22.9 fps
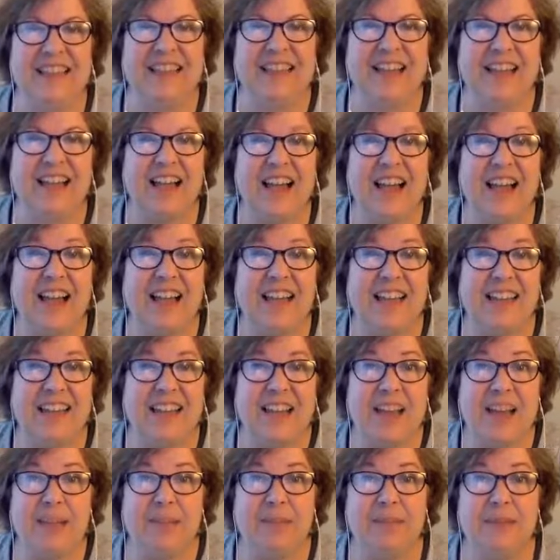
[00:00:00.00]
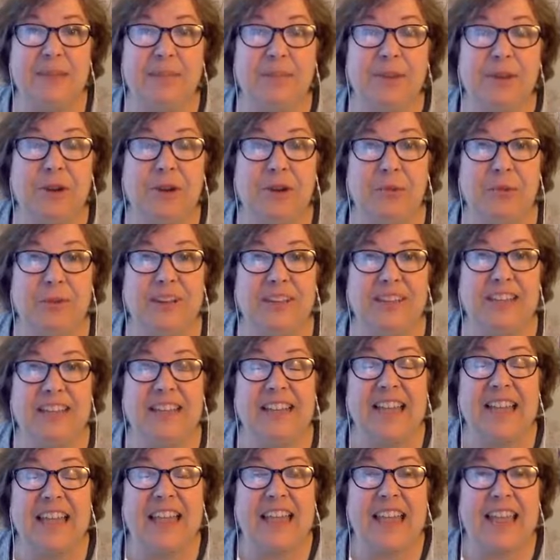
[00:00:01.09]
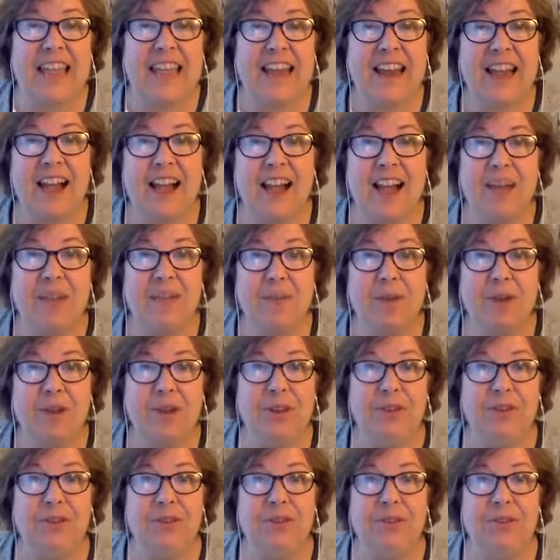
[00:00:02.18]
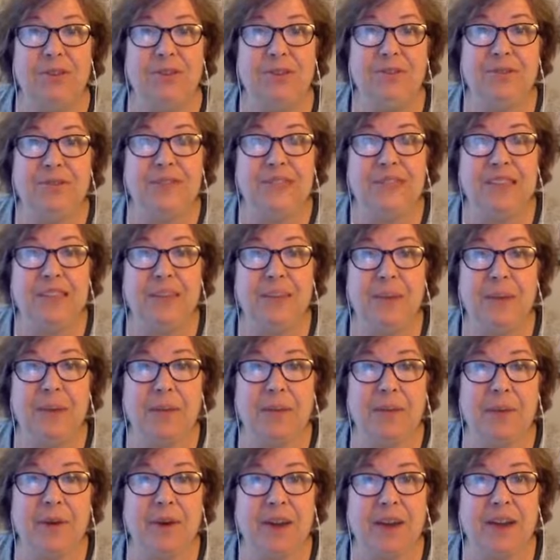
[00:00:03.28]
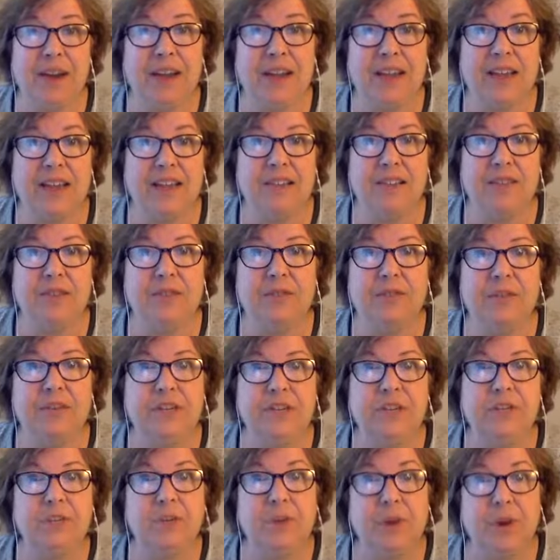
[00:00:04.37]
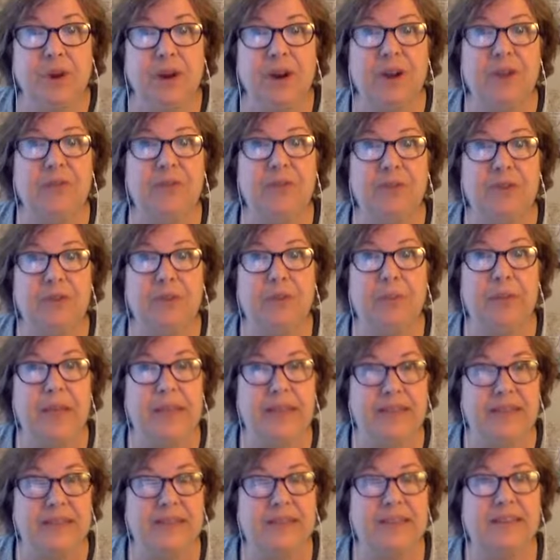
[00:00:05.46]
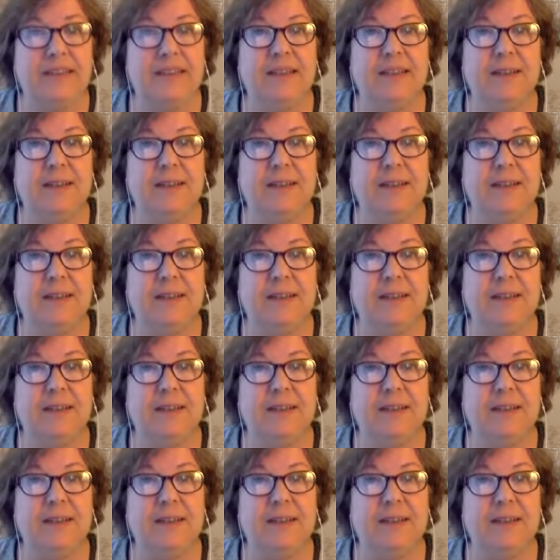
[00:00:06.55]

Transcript: Hi, I'm Deb Coleman, and I want you to use email marketing to reach more of your best